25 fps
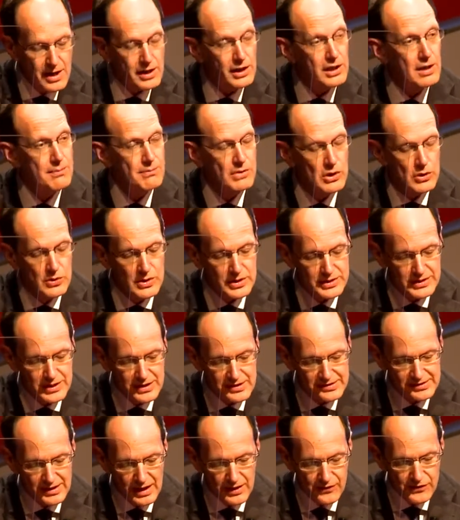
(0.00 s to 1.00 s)

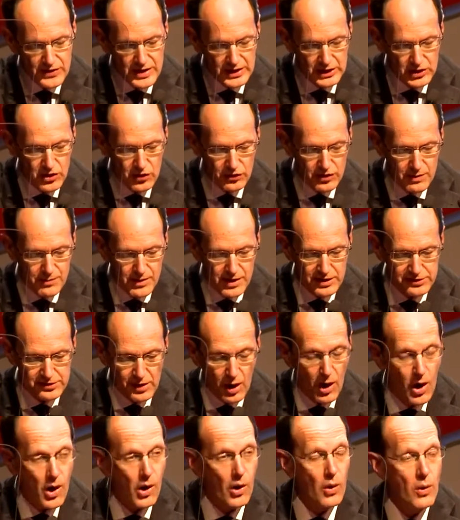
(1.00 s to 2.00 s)
communities, and the economy as
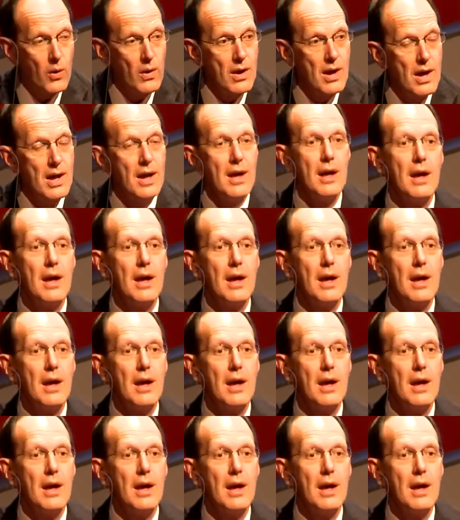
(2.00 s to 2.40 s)
a whole,